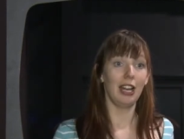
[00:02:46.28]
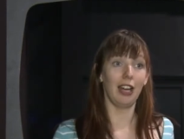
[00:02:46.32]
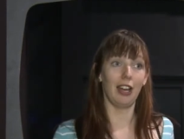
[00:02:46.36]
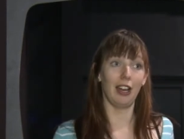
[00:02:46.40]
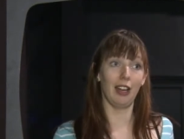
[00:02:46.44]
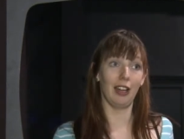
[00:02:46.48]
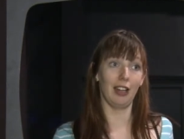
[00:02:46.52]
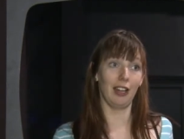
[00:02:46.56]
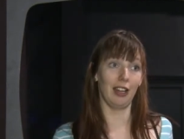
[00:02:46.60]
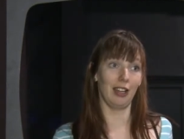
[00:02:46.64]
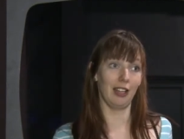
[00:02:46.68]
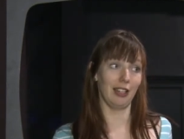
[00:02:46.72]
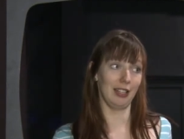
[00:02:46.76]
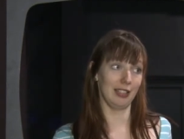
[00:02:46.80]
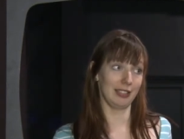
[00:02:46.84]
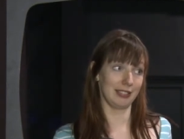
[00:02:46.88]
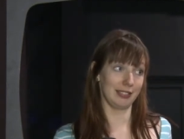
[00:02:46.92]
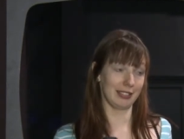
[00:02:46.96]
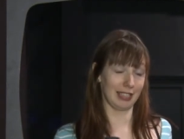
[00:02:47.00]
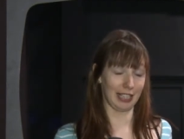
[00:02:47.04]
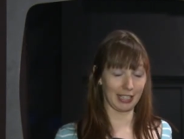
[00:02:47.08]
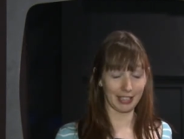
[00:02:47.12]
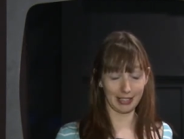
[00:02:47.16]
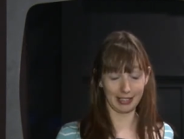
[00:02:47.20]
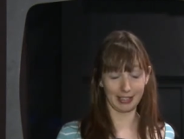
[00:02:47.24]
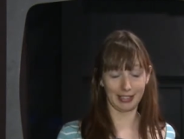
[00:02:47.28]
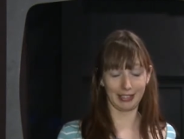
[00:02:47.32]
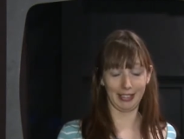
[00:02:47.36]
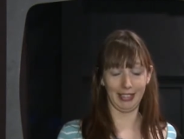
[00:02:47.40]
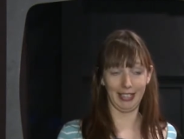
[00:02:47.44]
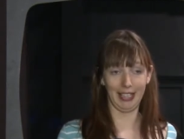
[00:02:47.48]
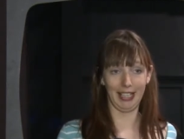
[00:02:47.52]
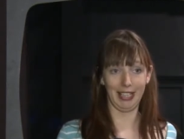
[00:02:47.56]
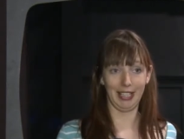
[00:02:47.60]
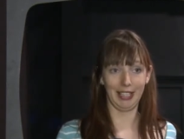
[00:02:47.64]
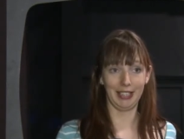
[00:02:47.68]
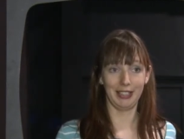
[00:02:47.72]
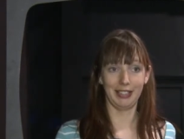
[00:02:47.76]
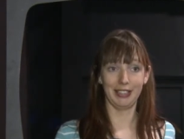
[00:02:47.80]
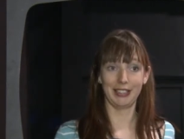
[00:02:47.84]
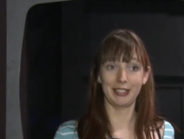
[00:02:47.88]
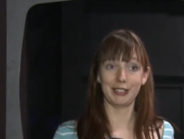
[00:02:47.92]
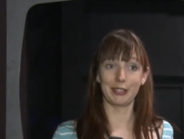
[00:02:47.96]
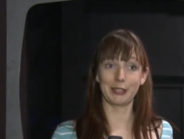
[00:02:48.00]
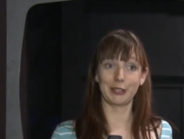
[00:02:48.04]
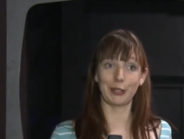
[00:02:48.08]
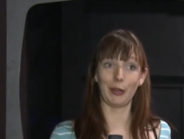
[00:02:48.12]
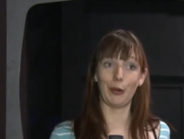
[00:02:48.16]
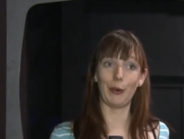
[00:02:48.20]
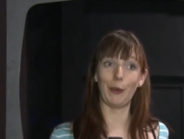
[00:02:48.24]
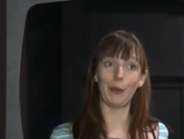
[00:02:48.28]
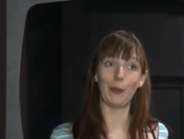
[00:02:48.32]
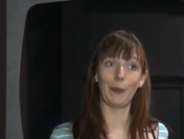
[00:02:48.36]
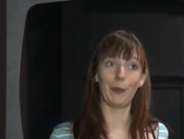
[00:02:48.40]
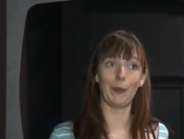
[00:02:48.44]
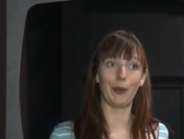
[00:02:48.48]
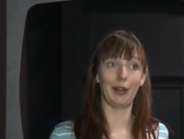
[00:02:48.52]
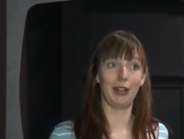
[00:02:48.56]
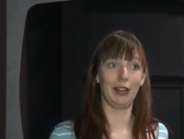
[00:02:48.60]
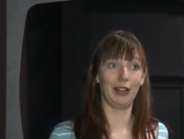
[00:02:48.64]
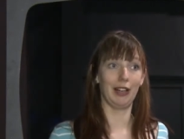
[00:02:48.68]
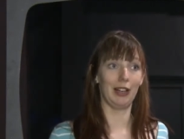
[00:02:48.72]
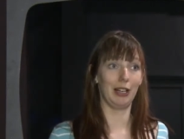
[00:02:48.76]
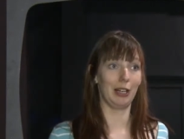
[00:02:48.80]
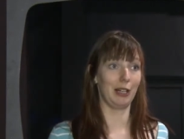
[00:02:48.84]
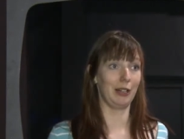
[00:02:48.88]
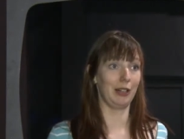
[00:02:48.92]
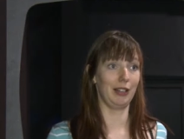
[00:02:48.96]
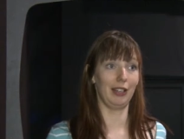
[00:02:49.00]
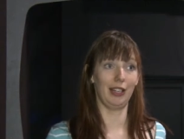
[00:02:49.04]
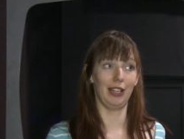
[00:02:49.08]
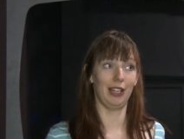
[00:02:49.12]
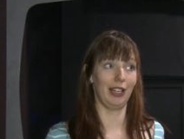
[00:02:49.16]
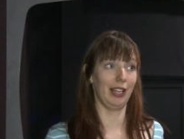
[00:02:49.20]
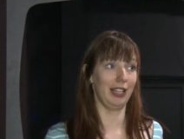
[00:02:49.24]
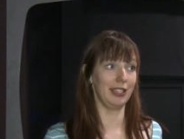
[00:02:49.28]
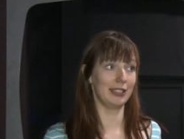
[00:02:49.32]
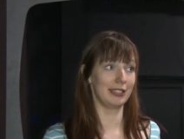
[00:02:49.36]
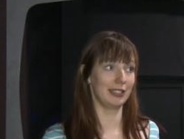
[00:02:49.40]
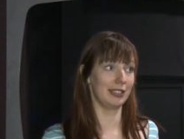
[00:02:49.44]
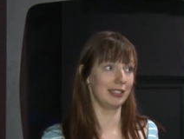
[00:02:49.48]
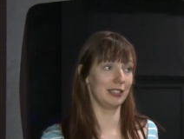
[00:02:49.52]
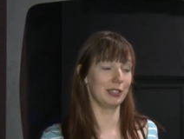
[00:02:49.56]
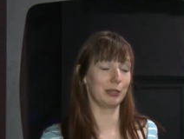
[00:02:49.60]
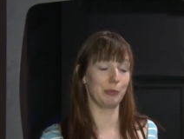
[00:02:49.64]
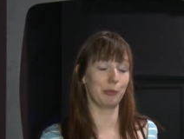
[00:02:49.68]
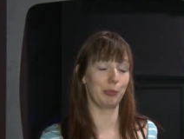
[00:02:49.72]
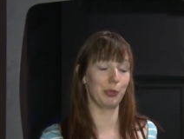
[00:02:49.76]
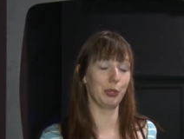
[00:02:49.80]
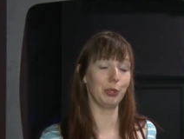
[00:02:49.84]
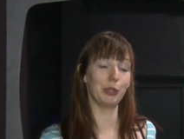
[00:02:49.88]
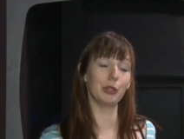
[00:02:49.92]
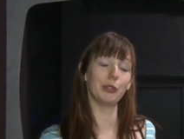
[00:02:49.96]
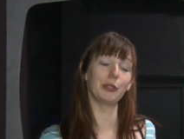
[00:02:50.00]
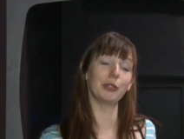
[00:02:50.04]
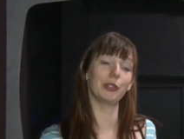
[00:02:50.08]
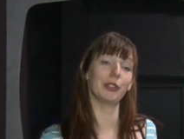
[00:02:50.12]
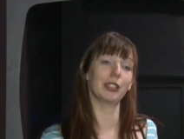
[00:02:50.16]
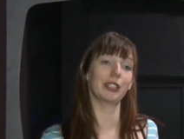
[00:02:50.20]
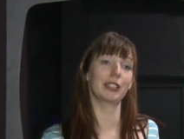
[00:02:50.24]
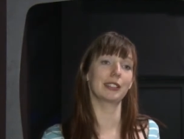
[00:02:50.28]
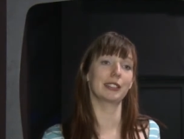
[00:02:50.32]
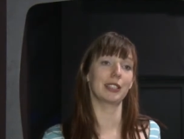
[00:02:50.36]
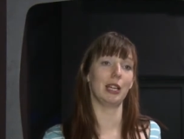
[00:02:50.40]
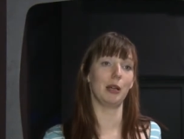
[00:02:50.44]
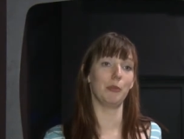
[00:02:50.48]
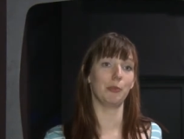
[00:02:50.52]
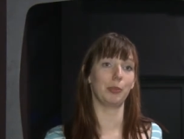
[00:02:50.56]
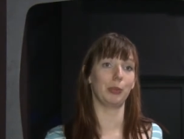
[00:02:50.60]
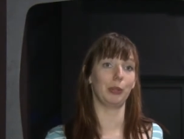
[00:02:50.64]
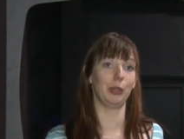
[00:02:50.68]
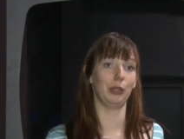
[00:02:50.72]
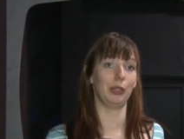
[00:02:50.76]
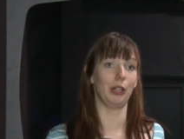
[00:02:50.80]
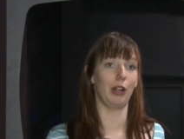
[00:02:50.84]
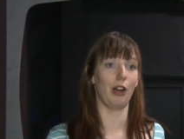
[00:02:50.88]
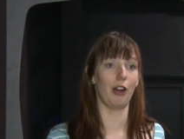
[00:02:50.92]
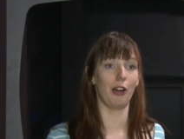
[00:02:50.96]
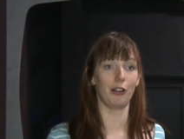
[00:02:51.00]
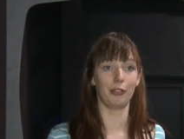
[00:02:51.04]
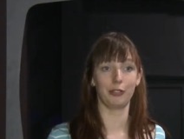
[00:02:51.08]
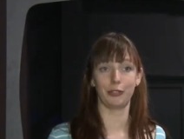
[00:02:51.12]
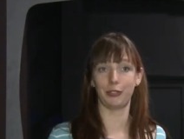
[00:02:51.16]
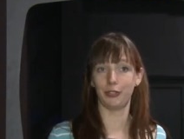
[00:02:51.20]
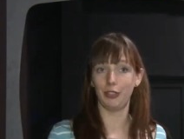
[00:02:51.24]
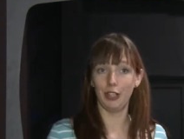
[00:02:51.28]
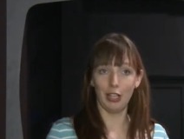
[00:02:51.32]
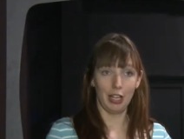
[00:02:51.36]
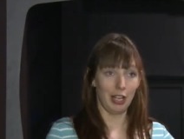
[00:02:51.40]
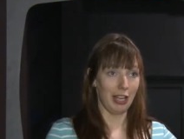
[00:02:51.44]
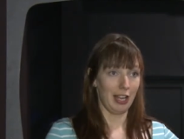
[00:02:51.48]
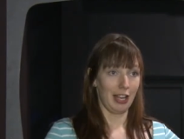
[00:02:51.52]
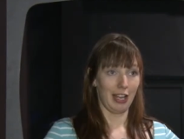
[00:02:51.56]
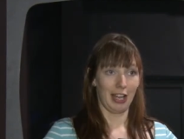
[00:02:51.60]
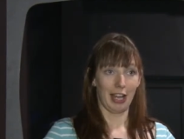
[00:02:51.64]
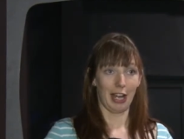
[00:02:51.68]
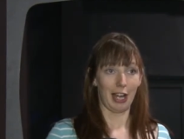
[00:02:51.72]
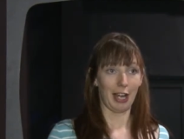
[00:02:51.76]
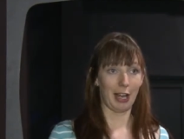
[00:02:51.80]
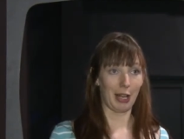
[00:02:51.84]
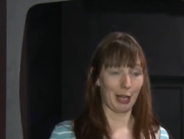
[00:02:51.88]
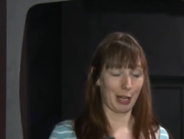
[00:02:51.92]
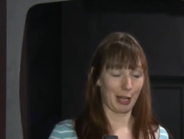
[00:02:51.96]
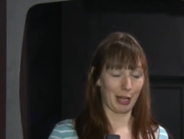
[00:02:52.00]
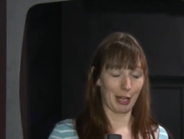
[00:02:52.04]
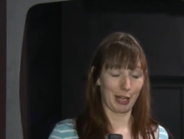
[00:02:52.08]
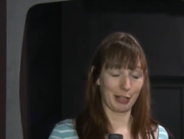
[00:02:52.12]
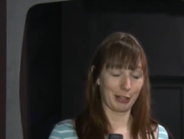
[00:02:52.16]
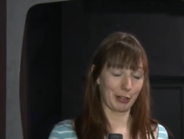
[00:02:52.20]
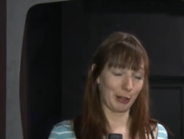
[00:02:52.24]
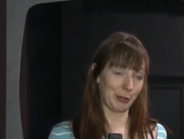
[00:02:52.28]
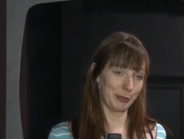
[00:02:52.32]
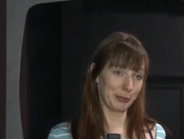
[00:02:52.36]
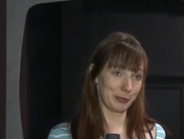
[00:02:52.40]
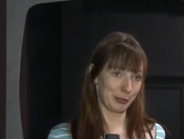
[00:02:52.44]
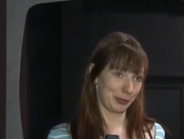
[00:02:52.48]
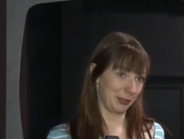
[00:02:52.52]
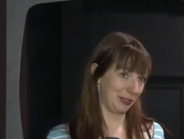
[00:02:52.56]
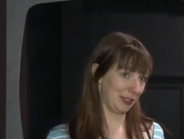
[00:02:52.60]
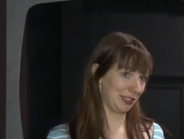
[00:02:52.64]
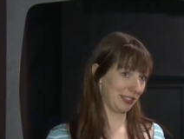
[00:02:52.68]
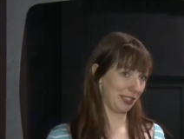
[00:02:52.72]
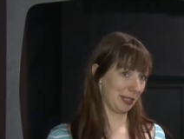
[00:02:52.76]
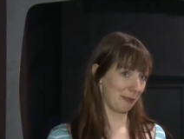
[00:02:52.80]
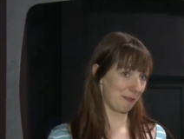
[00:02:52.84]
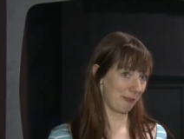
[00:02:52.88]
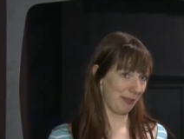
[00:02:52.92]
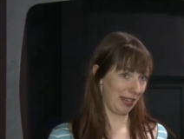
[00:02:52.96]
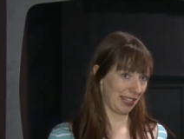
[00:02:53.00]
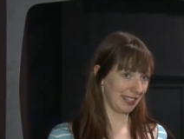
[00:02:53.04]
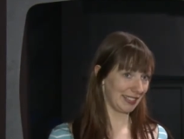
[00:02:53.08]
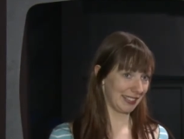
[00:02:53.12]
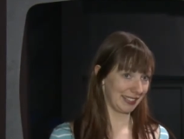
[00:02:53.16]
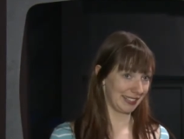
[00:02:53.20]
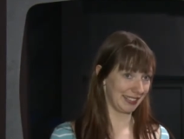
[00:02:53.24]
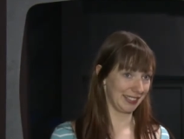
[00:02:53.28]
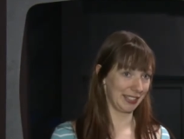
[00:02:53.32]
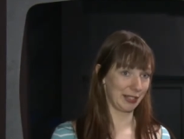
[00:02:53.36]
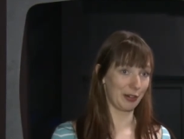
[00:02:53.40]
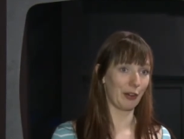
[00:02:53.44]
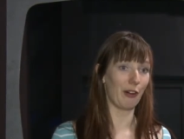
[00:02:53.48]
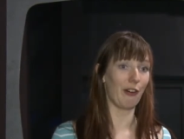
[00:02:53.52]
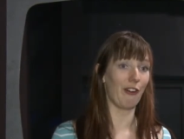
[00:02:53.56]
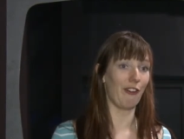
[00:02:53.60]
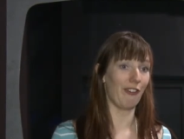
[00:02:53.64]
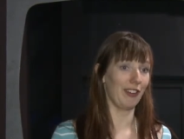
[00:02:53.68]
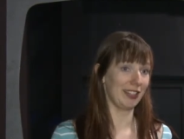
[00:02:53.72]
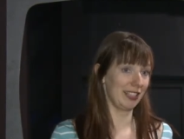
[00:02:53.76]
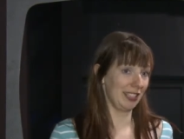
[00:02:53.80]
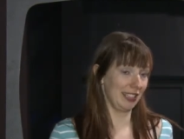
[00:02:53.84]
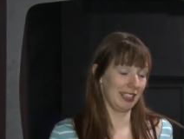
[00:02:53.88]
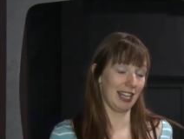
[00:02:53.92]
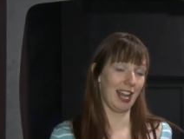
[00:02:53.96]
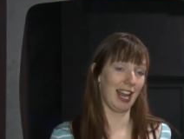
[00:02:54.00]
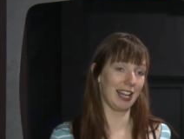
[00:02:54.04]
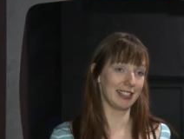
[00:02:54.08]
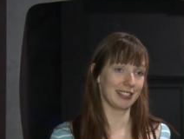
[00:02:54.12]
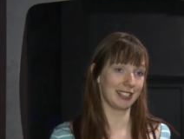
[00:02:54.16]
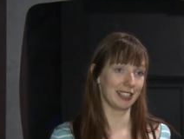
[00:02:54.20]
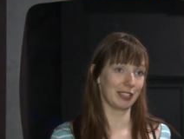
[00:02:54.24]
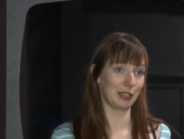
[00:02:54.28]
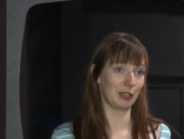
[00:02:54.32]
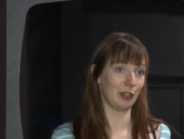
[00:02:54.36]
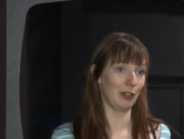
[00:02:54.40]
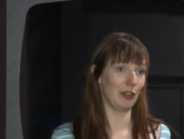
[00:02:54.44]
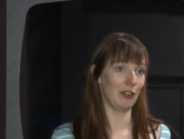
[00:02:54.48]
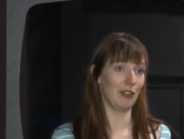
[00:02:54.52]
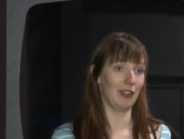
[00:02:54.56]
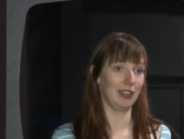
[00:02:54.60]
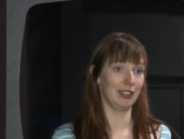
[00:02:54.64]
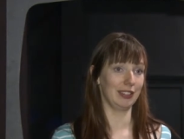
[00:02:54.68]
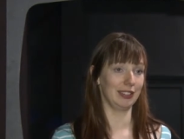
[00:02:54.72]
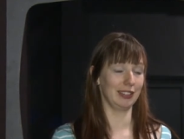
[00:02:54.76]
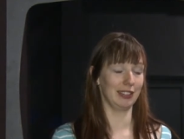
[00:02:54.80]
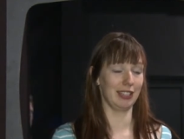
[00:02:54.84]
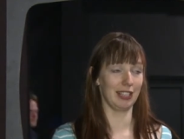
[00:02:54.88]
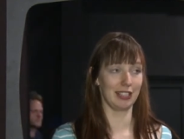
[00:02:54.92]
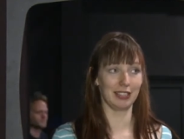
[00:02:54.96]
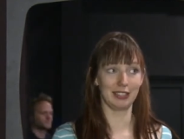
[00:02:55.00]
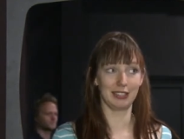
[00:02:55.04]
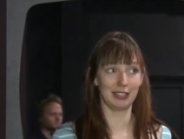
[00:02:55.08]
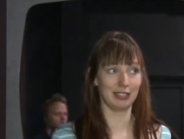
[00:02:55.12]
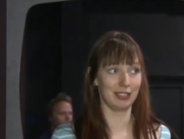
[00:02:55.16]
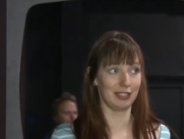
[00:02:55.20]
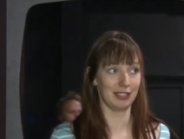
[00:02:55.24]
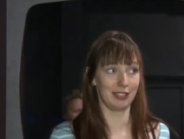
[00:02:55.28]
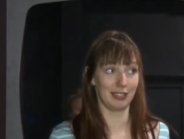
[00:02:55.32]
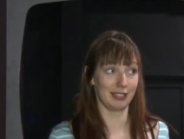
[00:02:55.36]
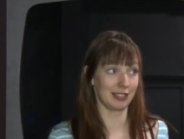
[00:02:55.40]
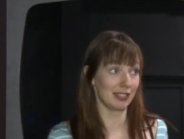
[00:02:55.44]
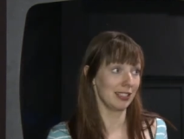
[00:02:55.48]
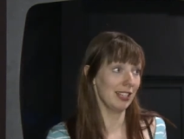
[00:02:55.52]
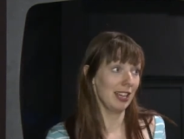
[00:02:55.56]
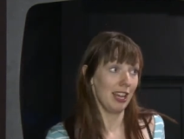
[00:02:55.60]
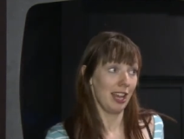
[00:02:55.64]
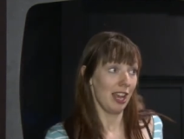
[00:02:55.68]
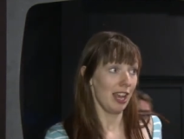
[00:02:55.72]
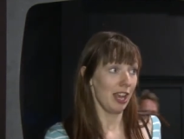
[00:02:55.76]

uh, technically so uh, it's it's a beautiful example of uh, a conference that mixes it all and it has it all and there's just